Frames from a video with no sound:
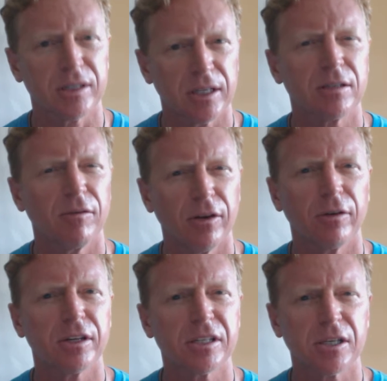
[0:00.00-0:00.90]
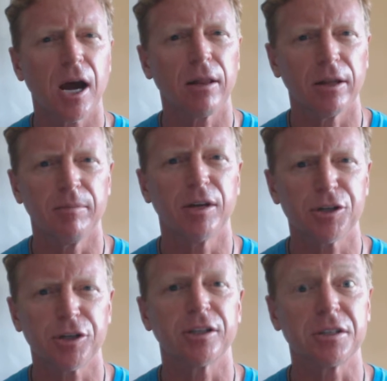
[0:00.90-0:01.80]
That's a very solid
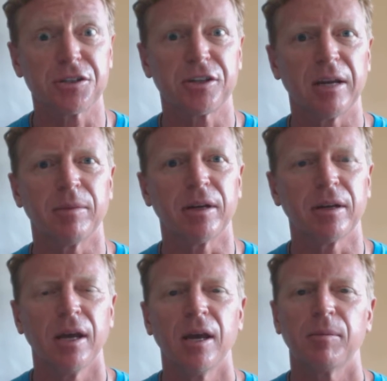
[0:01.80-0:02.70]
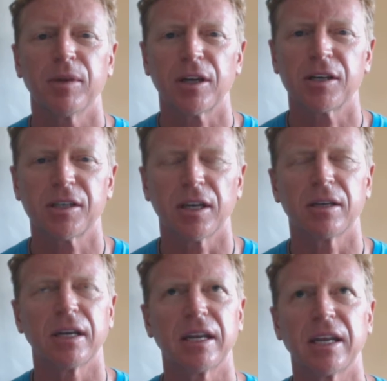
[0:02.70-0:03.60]
mission statement because it
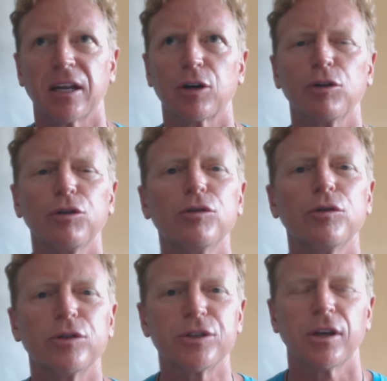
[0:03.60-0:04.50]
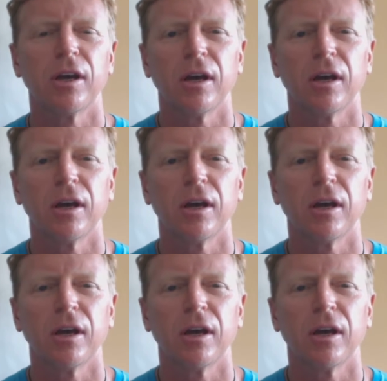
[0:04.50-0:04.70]
includes